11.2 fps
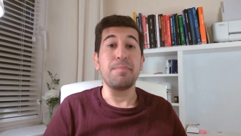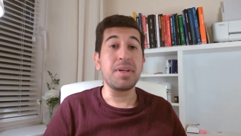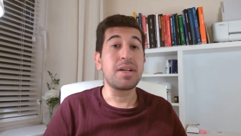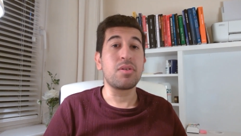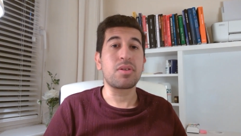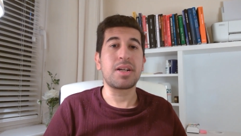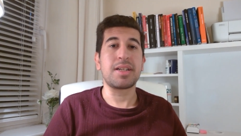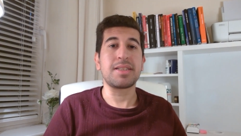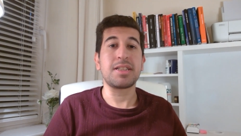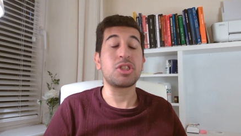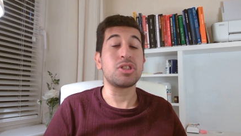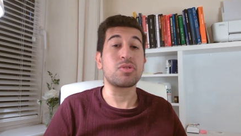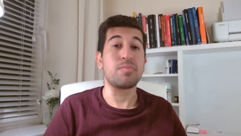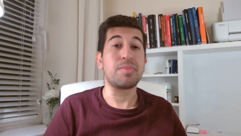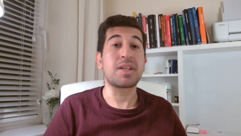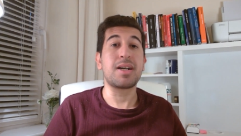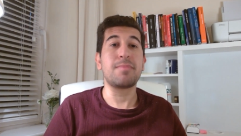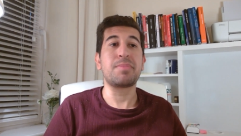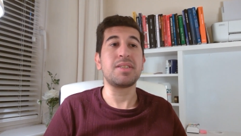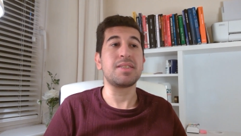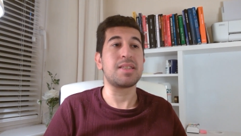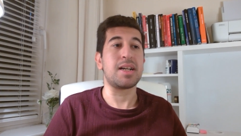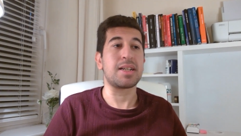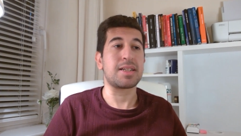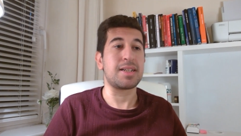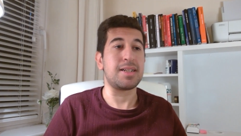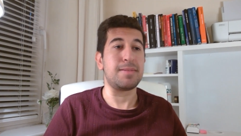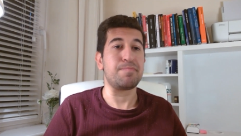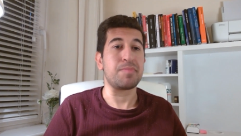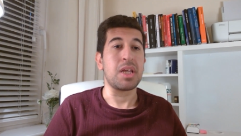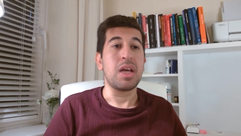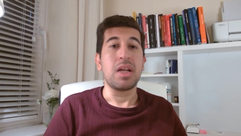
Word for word: big organizations or big companies like um,